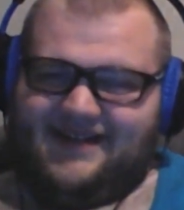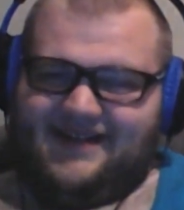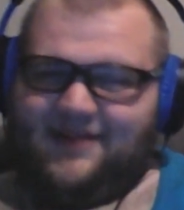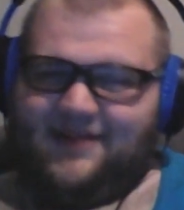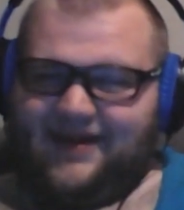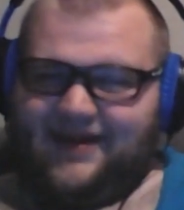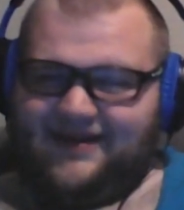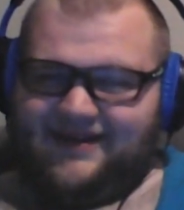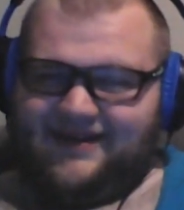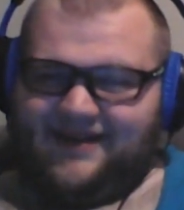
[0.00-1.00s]
they play
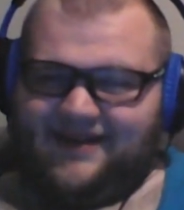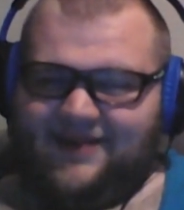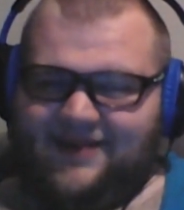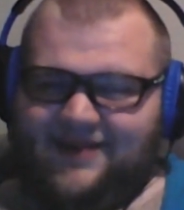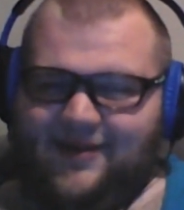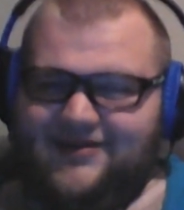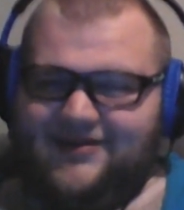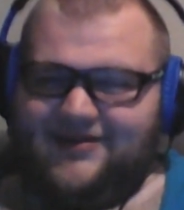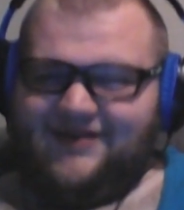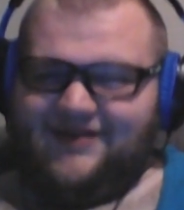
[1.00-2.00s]
Western
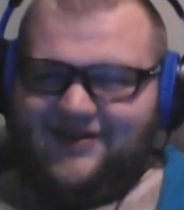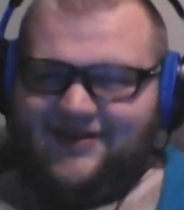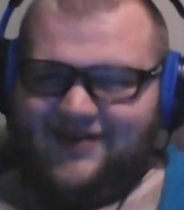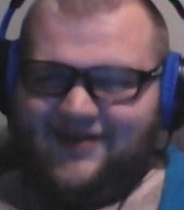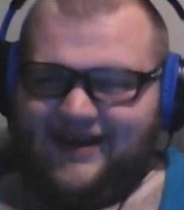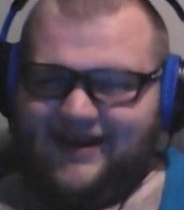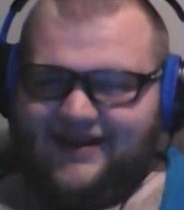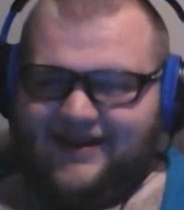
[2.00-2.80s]
Illinois, 2-0.